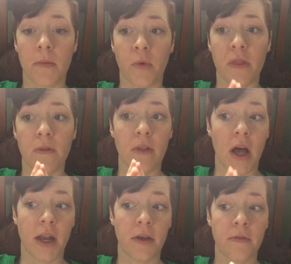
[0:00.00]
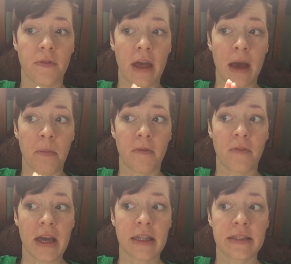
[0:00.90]
With a lot of the
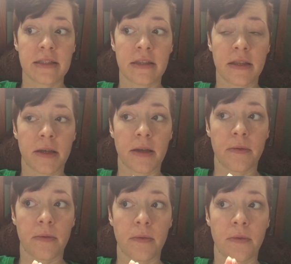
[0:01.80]
epiphytes, the